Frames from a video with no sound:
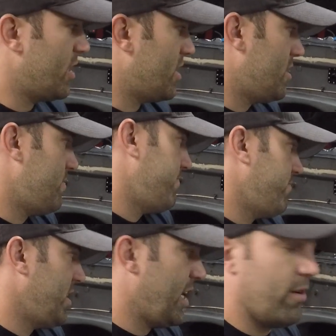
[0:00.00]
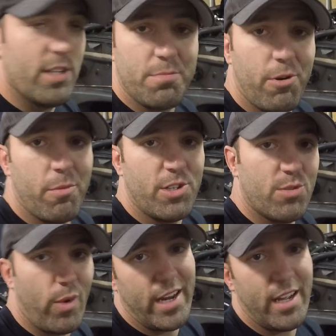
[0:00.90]
Yeah, it's pretty much
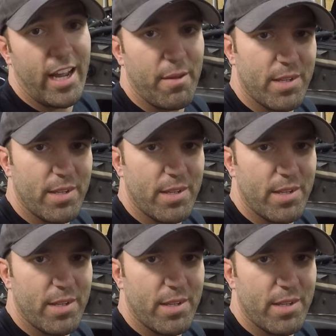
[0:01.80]
the waiting game.